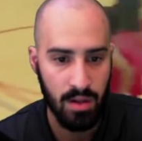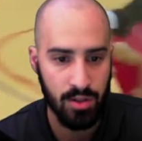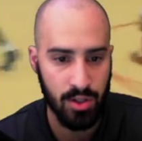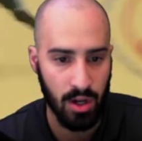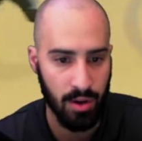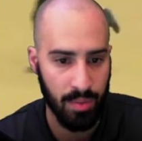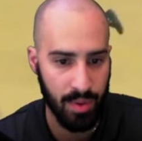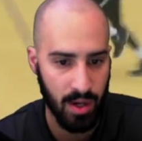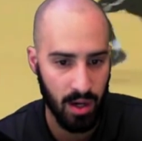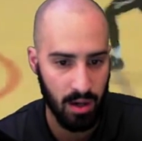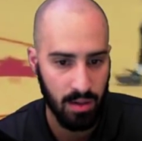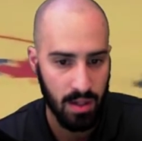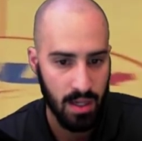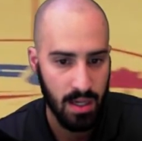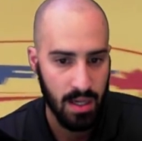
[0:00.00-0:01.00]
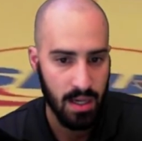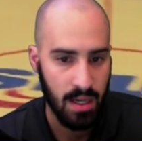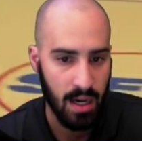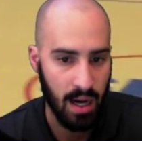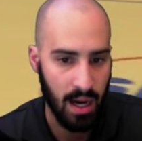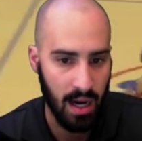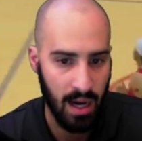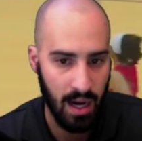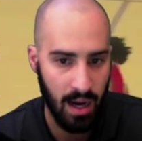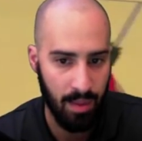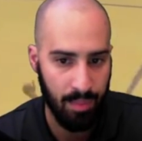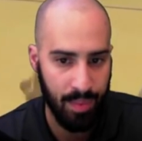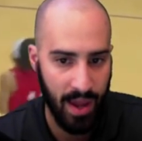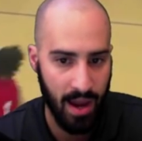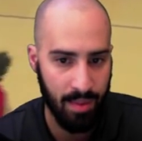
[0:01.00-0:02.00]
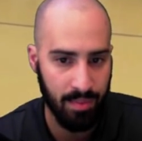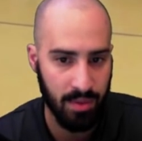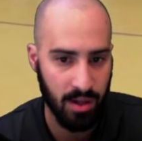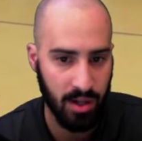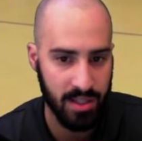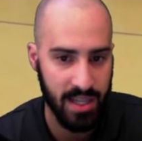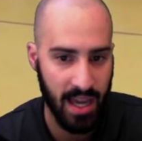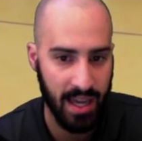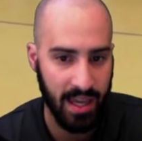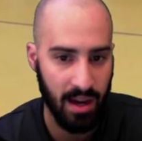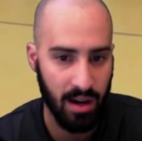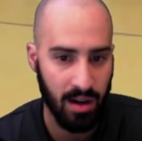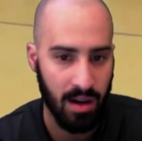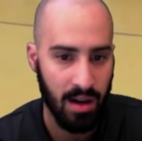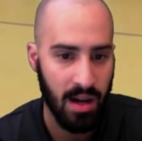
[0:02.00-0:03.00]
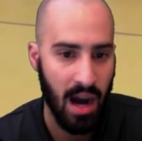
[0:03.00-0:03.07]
So here we go. Bam, good take here.